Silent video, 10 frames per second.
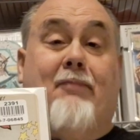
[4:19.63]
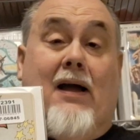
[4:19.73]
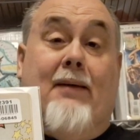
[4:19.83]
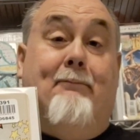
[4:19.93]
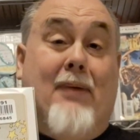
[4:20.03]

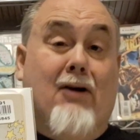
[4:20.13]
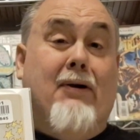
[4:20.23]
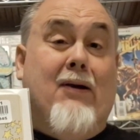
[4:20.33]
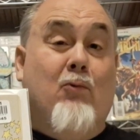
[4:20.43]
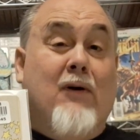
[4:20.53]
by
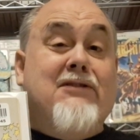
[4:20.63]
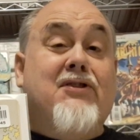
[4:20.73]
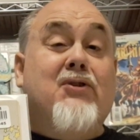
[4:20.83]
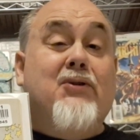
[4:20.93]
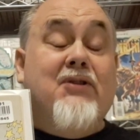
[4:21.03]
Barry
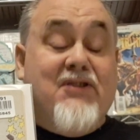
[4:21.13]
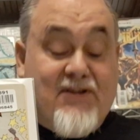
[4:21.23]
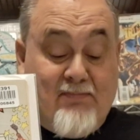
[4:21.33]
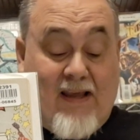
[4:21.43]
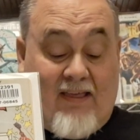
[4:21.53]
Windsor
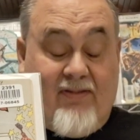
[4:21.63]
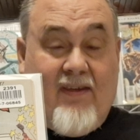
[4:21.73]
Smith.